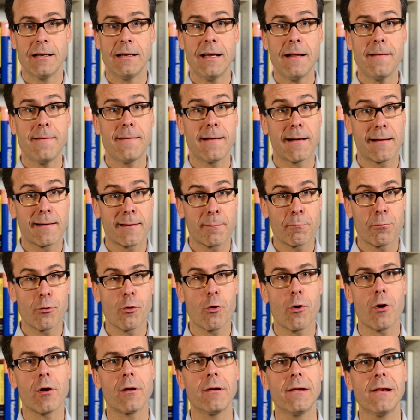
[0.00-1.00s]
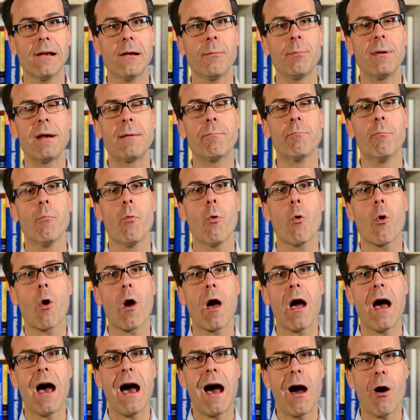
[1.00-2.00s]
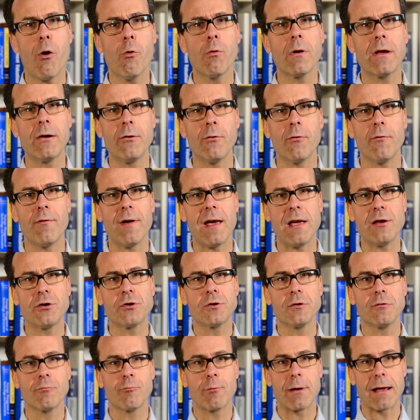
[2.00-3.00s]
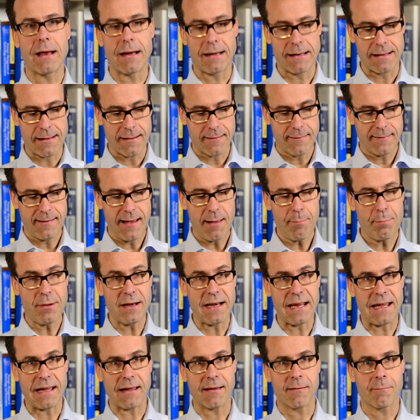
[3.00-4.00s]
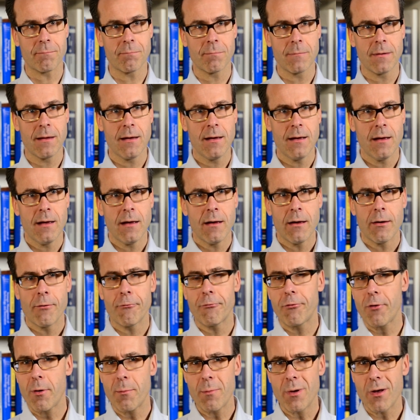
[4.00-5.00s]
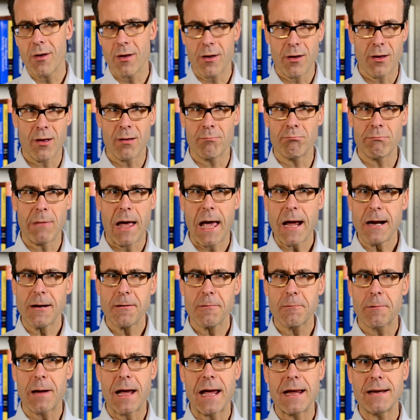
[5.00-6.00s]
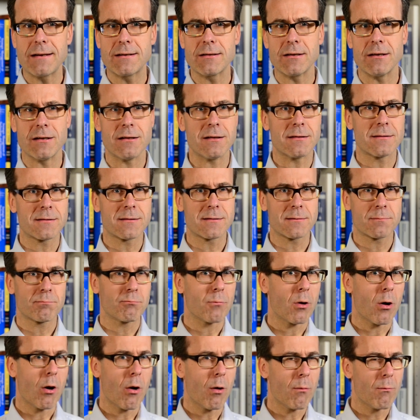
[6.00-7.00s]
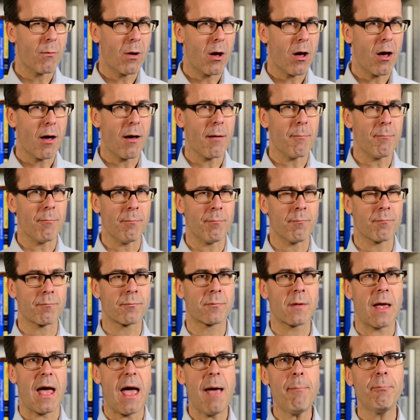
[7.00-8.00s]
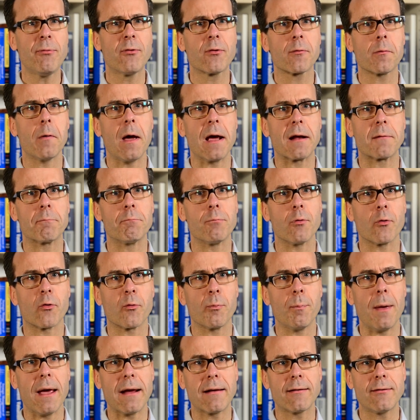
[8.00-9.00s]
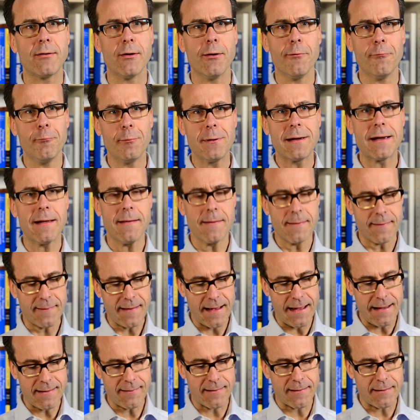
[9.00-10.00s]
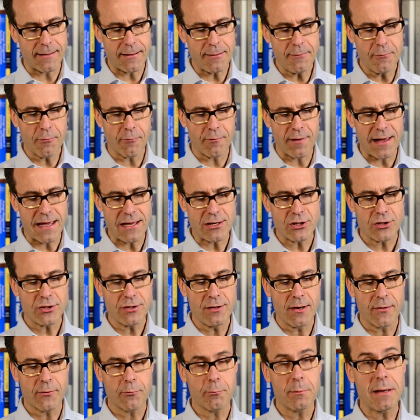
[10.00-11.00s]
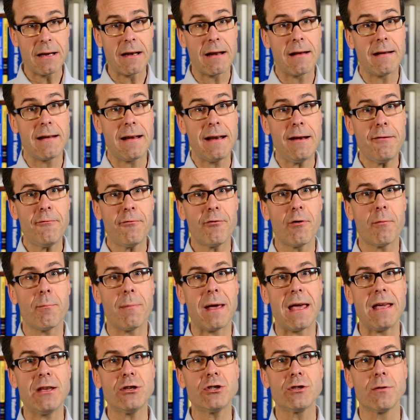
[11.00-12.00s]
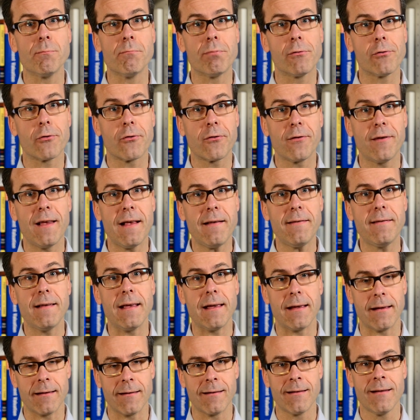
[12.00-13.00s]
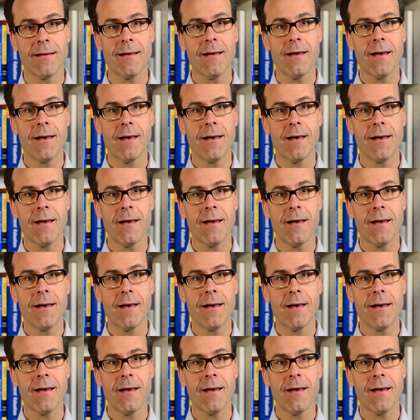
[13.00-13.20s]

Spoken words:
let's explore a little bit more how innovation really is happening. From an aggregated abstract perspective, we can say that innovation is really an information processing